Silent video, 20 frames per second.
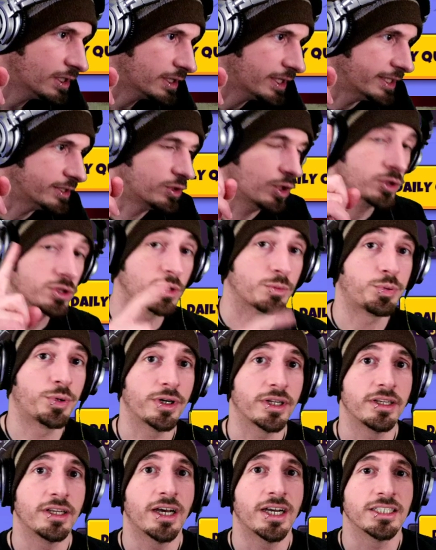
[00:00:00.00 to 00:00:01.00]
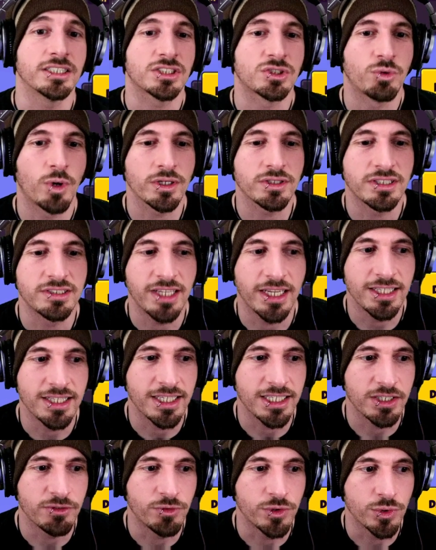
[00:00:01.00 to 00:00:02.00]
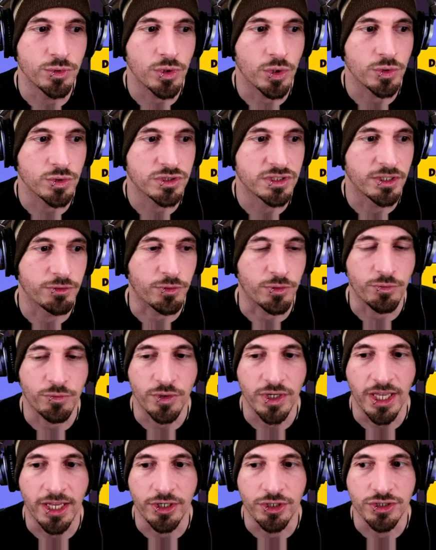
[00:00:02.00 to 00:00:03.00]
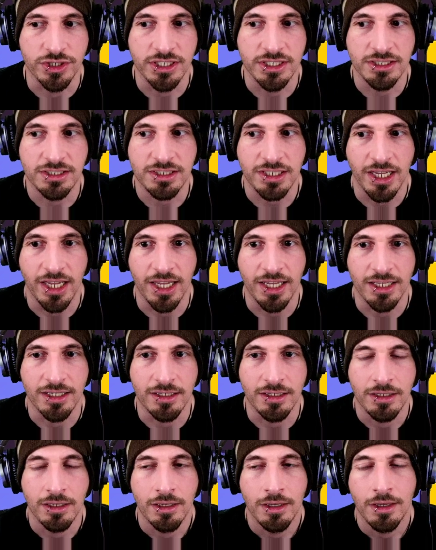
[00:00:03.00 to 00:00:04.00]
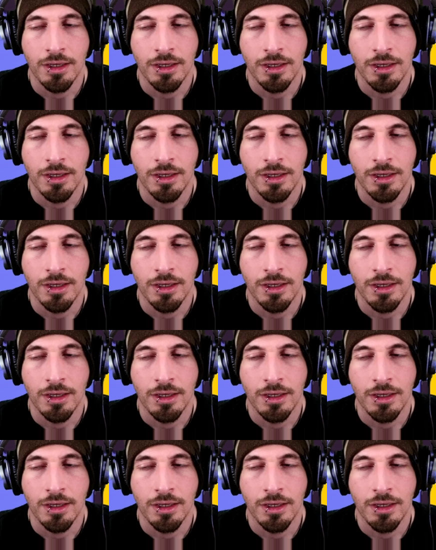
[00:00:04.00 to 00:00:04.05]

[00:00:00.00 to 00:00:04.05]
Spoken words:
Like, those are pretty nice. Throughout the day, they give you those different free energies, and